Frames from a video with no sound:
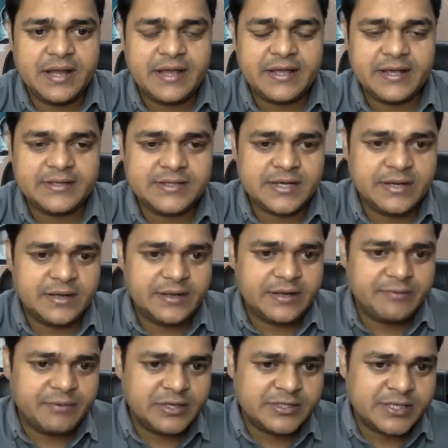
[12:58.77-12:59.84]
like as
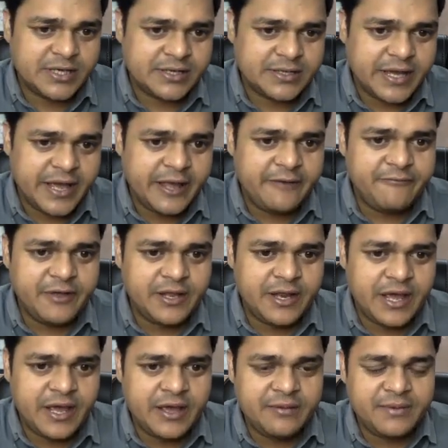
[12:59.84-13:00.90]
it will check the
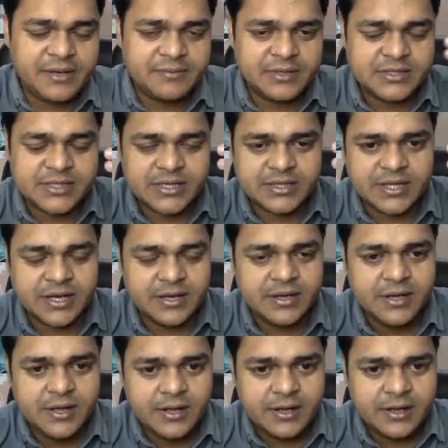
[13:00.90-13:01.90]
NVRAM, it will check the